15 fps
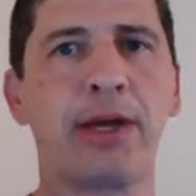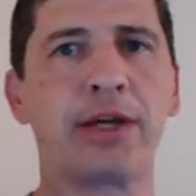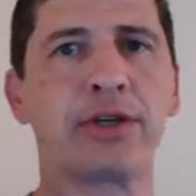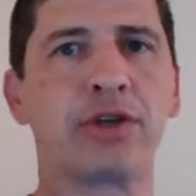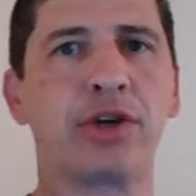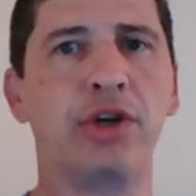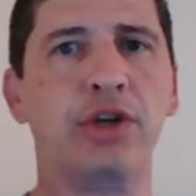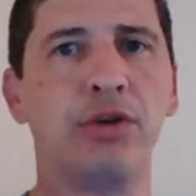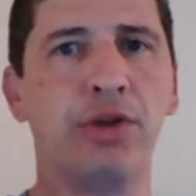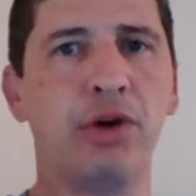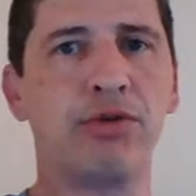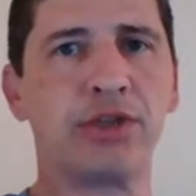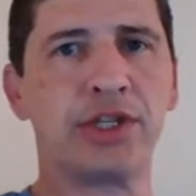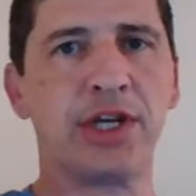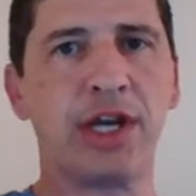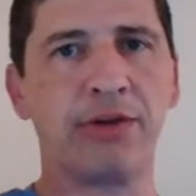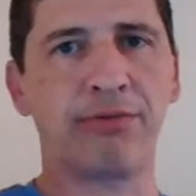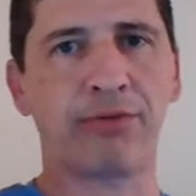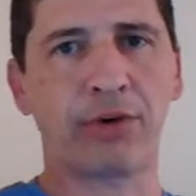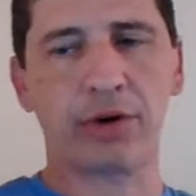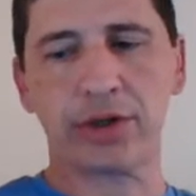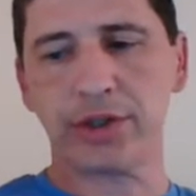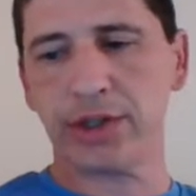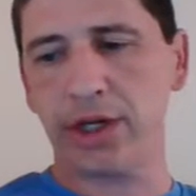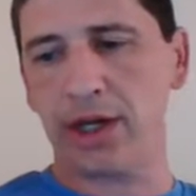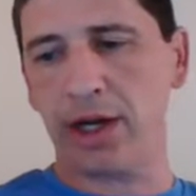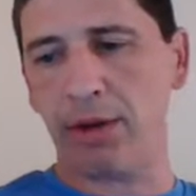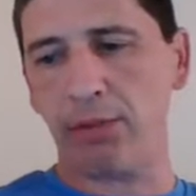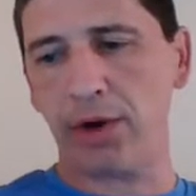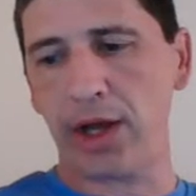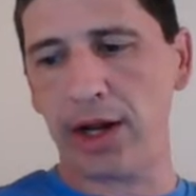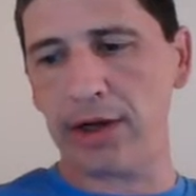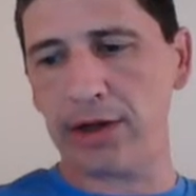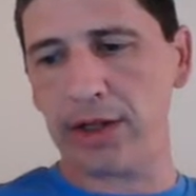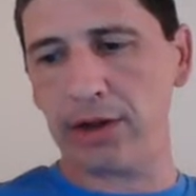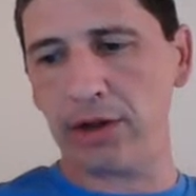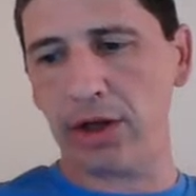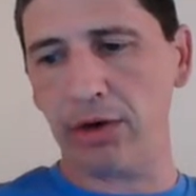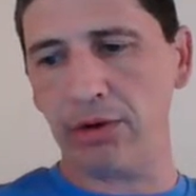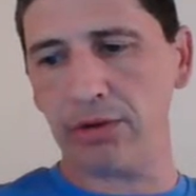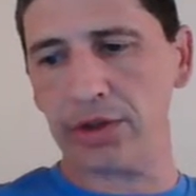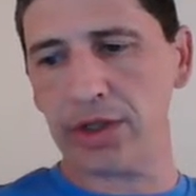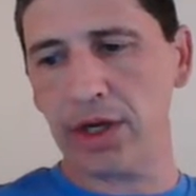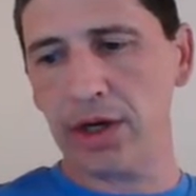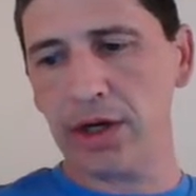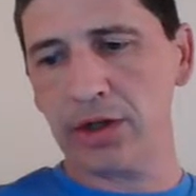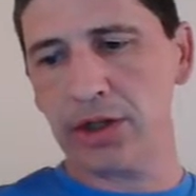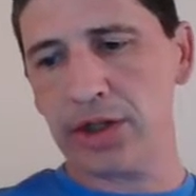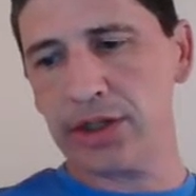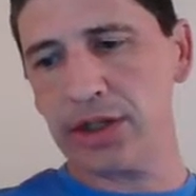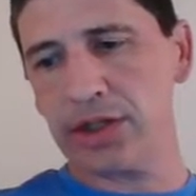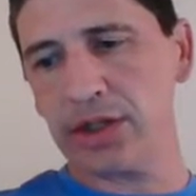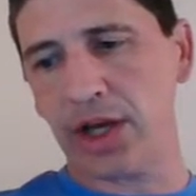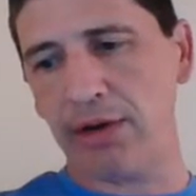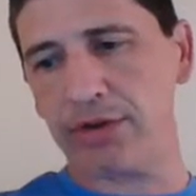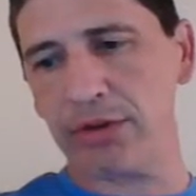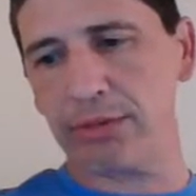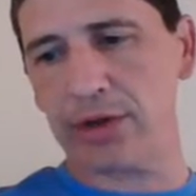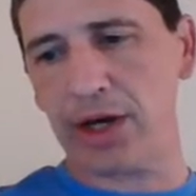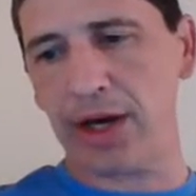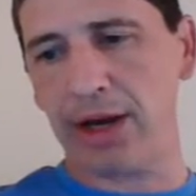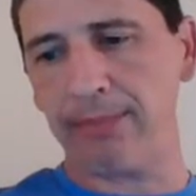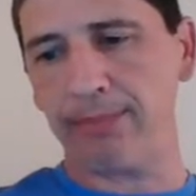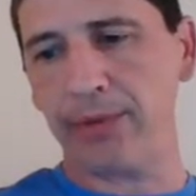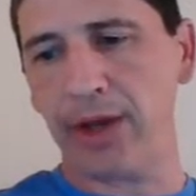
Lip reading: make sure you do those 10 first, and I went ahead and did those just to save some time.